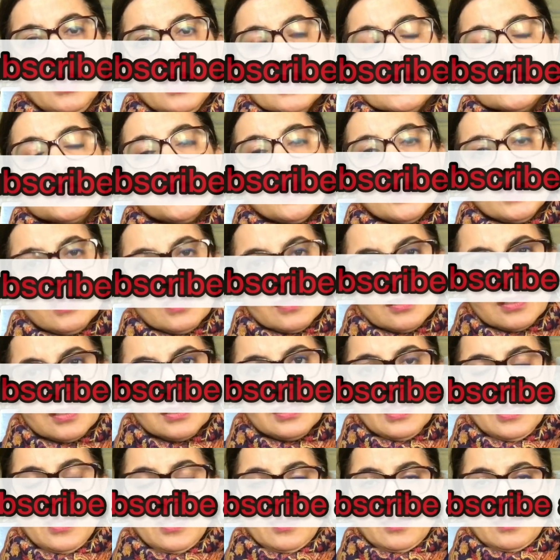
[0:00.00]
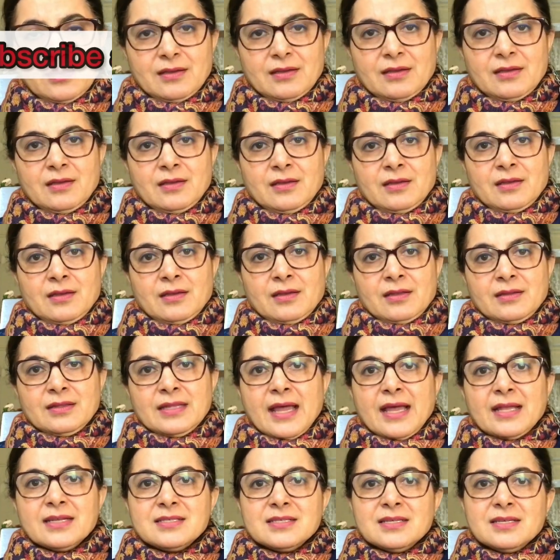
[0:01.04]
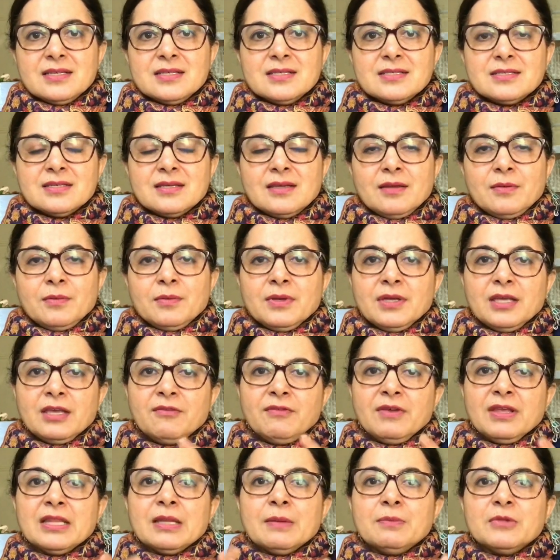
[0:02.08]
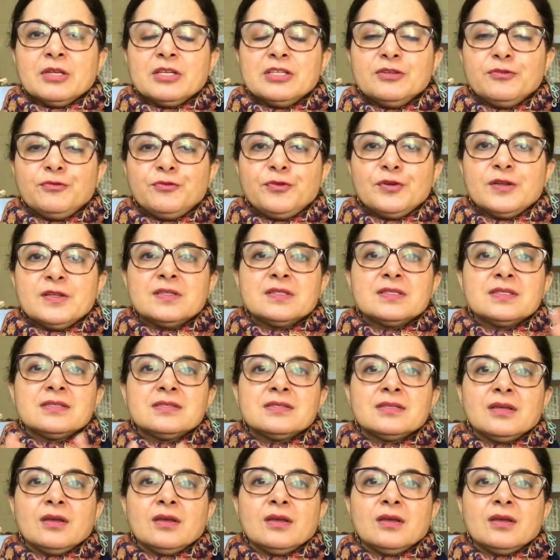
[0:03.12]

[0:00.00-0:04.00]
So another thing that is giving them the difference